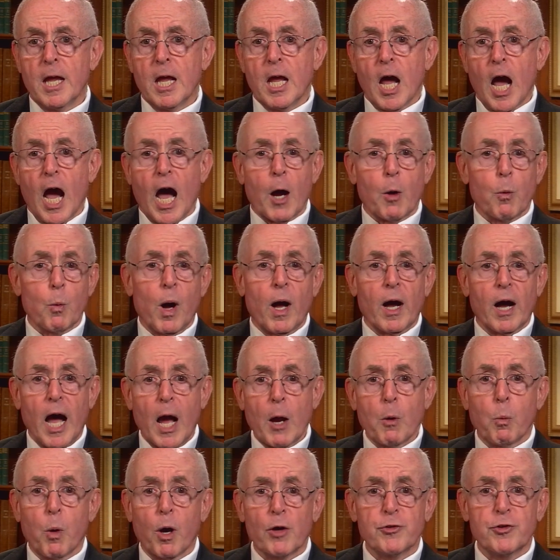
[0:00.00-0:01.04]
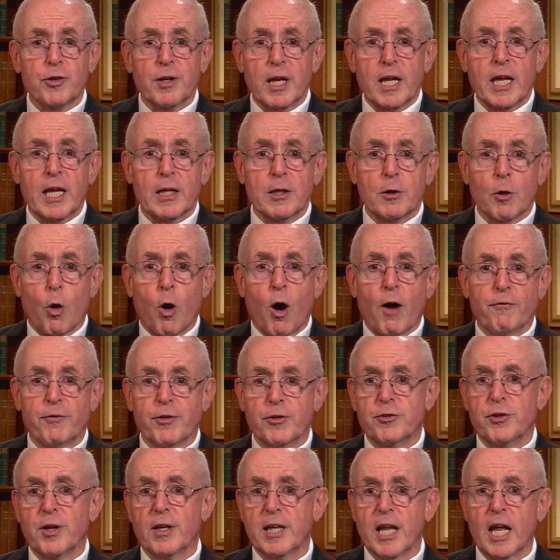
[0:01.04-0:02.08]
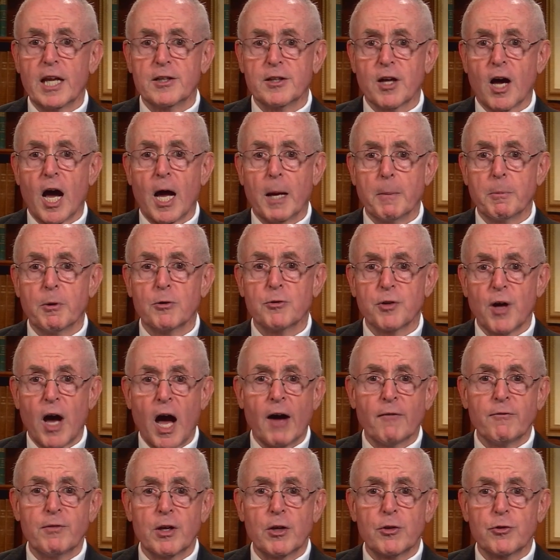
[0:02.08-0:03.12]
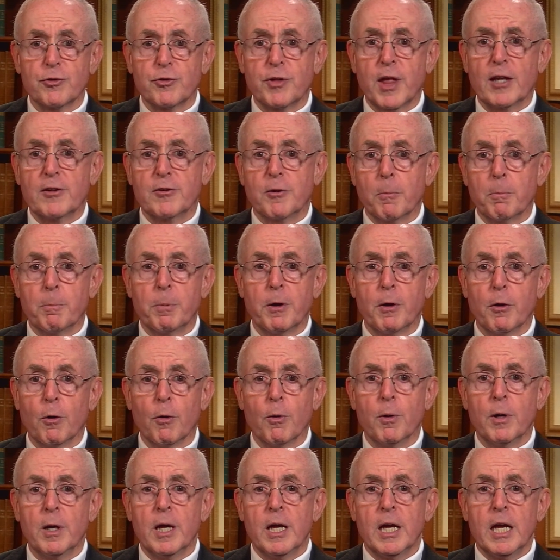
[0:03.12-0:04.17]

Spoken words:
While I wasn't in office at that time, it's obvious that the bill